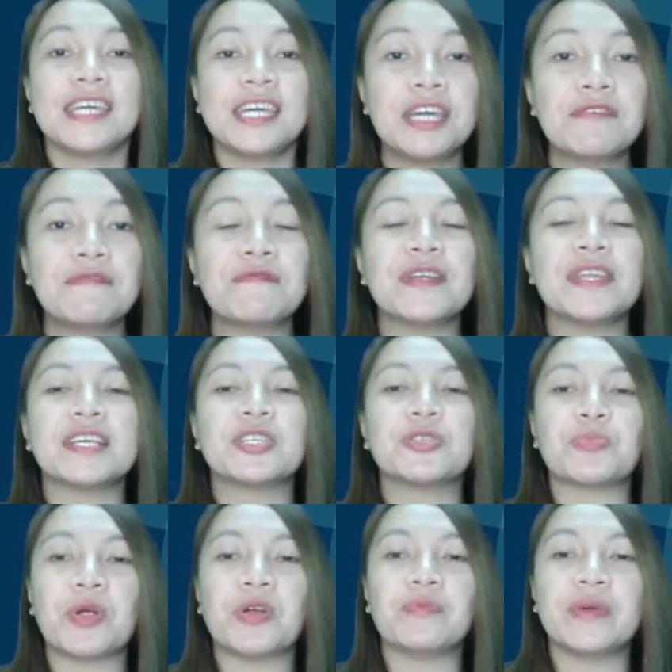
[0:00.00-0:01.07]
If an
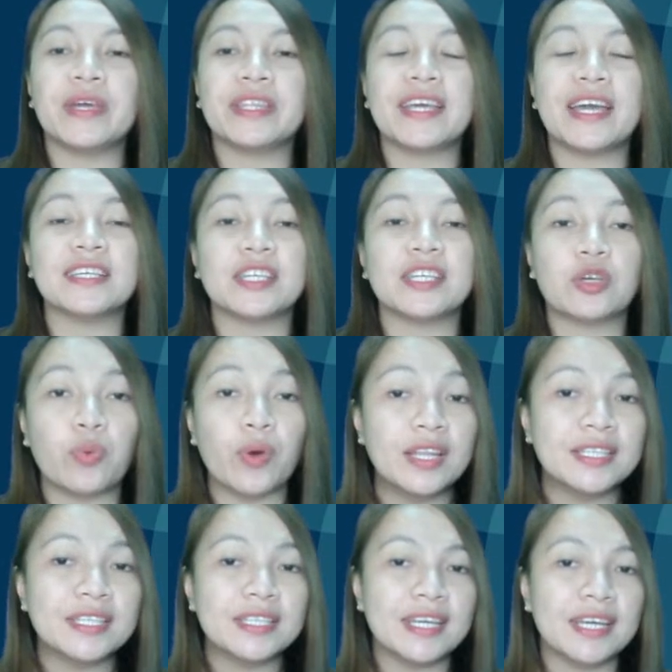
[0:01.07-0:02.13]
experiment has a
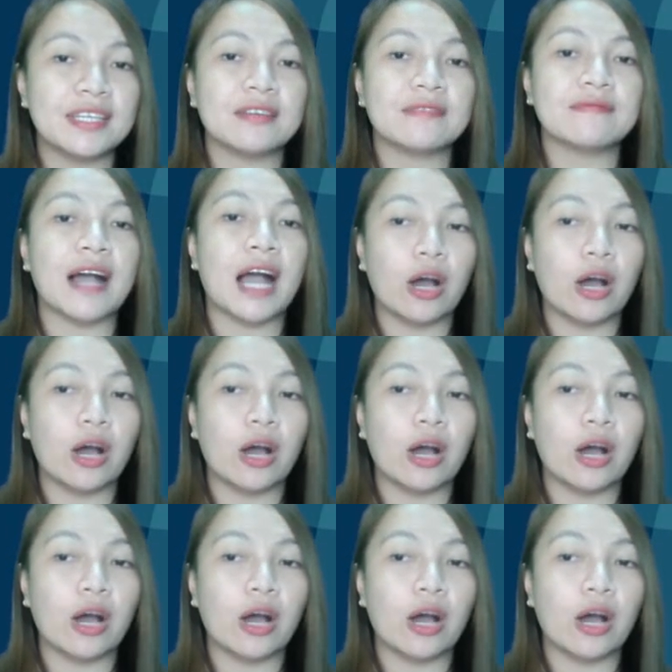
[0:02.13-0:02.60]
quantitative